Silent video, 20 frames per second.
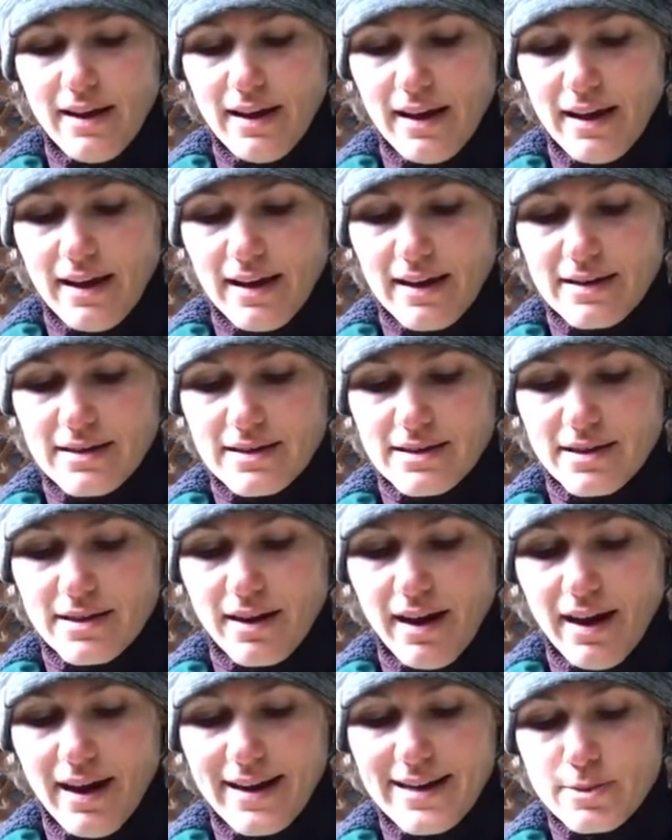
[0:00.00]
And
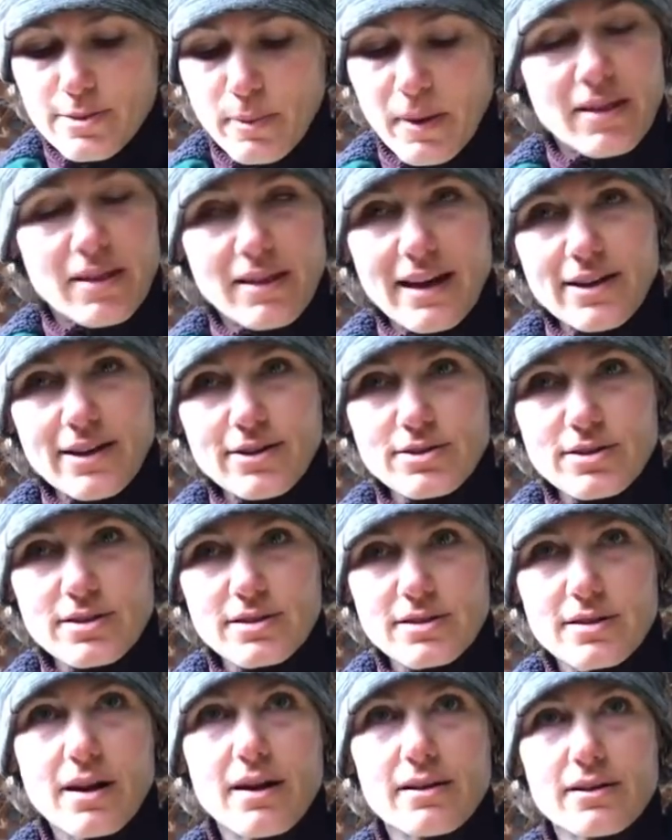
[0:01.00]
I spend thousands
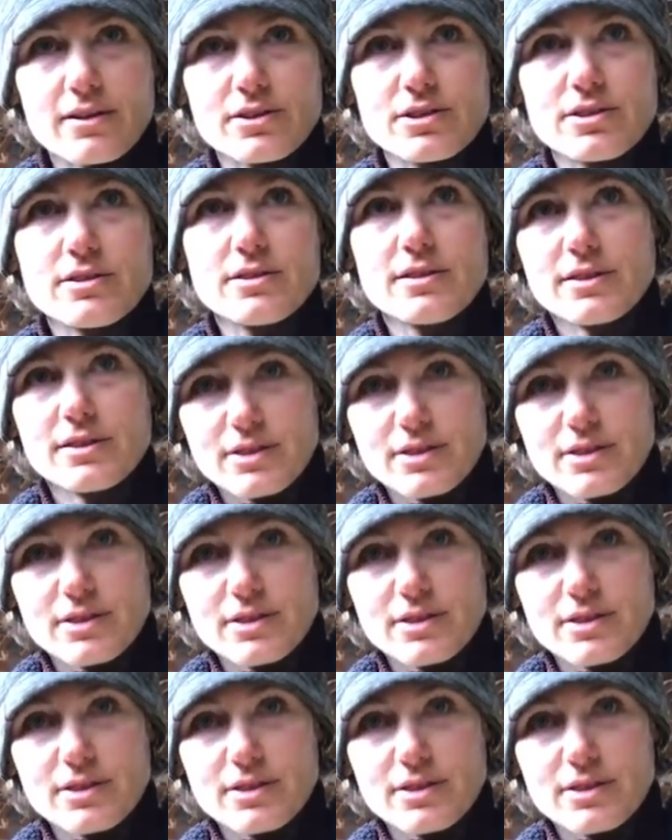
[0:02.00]
of dollars a